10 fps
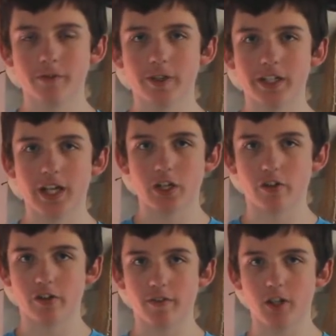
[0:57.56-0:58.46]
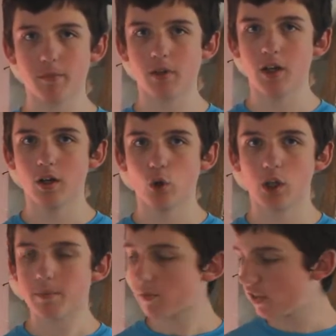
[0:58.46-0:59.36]
variations of them.
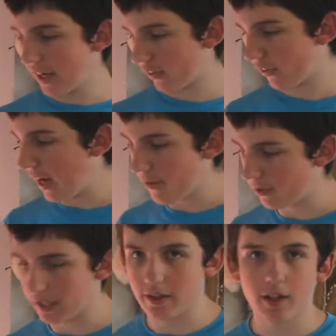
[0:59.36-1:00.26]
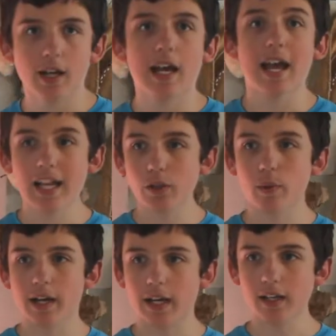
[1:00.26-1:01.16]
Or 6, I forgot.
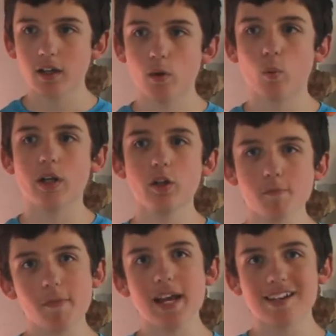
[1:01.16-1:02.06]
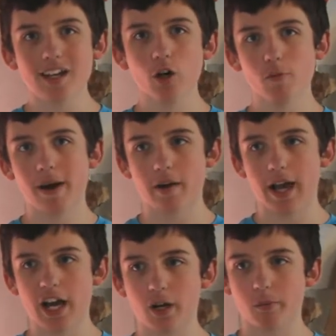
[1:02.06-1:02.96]
Anyway, what you may know about
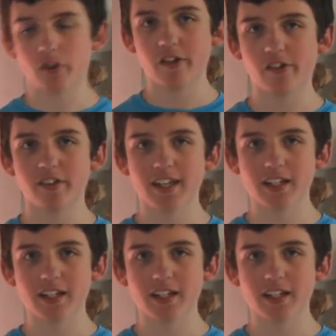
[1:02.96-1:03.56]
atoms is that they